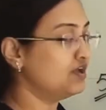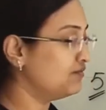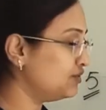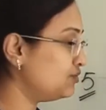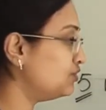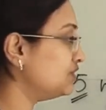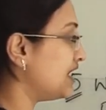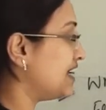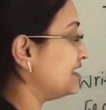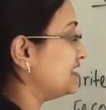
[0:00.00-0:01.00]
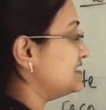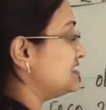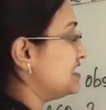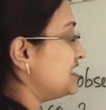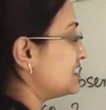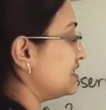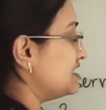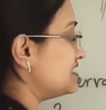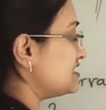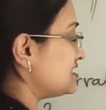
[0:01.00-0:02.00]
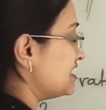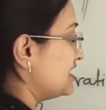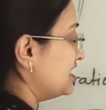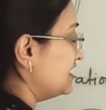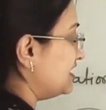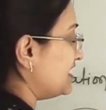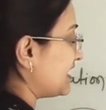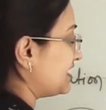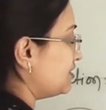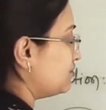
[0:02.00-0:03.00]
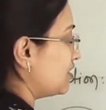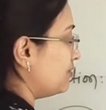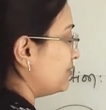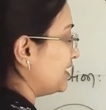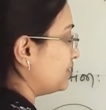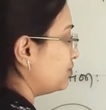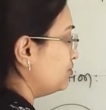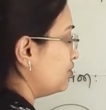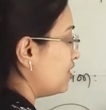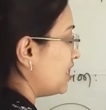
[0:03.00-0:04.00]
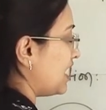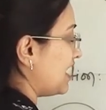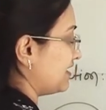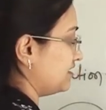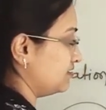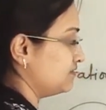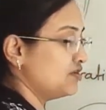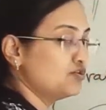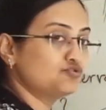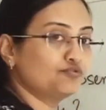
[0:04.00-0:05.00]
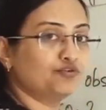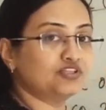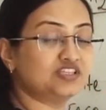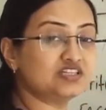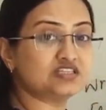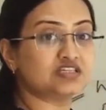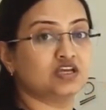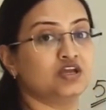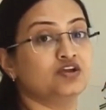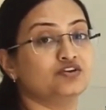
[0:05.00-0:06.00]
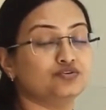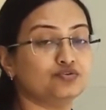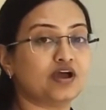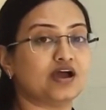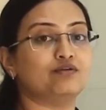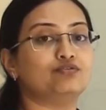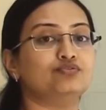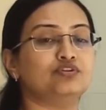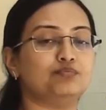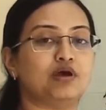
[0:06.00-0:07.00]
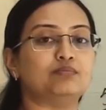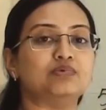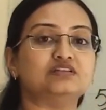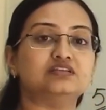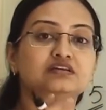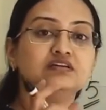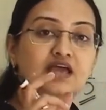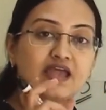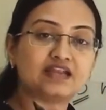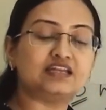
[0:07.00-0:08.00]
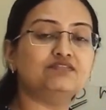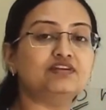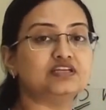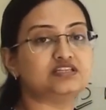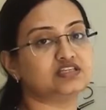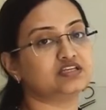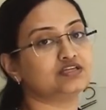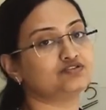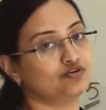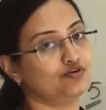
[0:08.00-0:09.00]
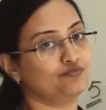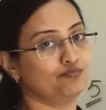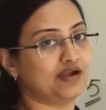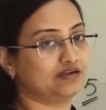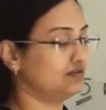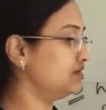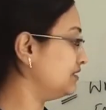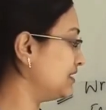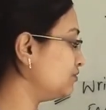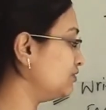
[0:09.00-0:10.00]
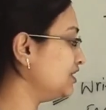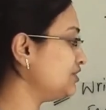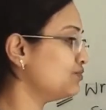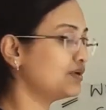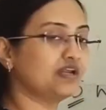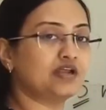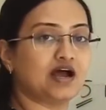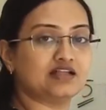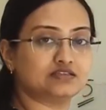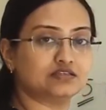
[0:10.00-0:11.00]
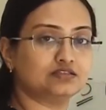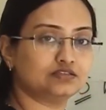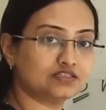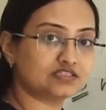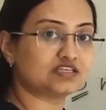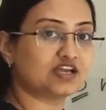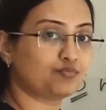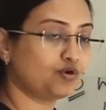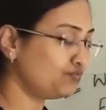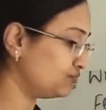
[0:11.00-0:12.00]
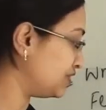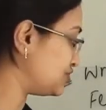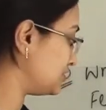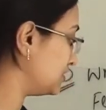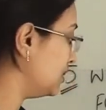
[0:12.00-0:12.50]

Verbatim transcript: We know that zinc is reactive compared to iron. So for this, you have to remember the activity series of metal. Then only you can answer this type of question.